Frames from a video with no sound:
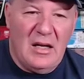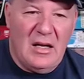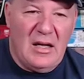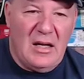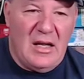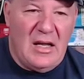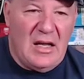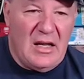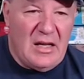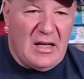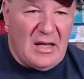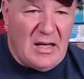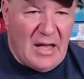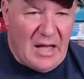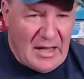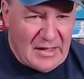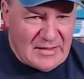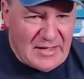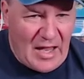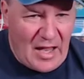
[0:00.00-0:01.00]
it
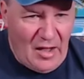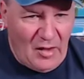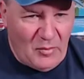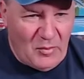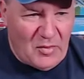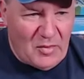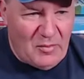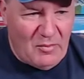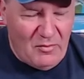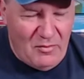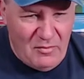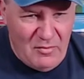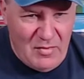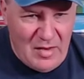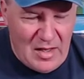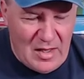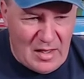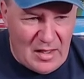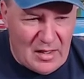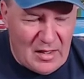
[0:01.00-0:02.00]
has helped
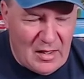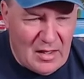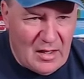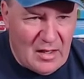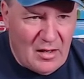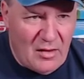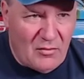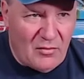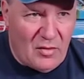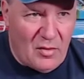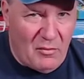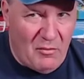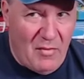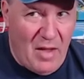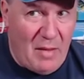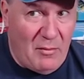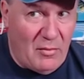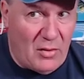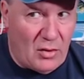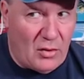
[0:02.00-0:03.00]
me
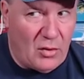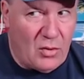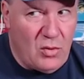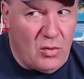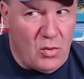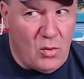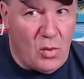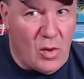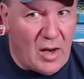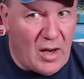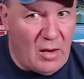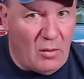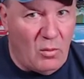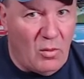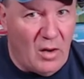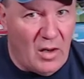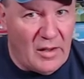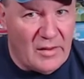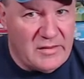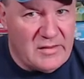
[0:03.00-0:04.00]
remember who I
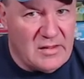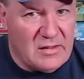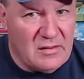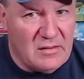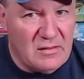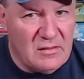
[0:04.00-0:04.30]
was